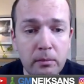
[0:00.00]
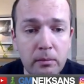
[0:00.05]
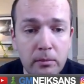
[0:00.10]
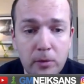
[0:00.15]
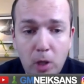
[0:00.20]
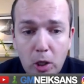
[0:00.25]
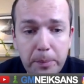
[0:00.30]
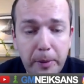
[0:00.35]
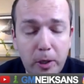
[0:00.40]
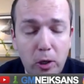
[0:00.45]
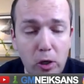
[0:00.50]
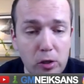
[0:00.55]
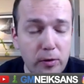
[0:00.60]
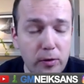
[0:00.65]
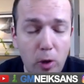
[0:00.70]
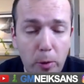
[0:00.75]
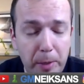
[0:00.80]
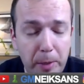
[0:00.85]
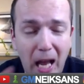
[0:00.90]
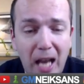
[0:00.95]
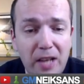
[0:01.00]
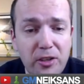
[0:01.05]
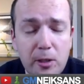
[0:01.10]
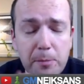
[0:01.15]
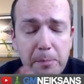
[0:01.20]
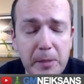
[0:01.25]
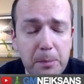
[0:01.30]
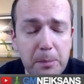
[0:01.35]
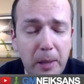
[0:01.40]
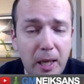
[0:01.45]
Not because of the opening. I
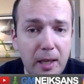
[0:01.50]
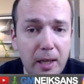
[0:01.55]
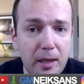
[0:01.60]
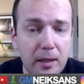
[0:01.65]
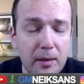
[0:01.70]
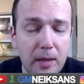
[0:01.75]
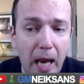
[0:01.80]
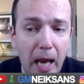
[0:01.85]
just misplayed it.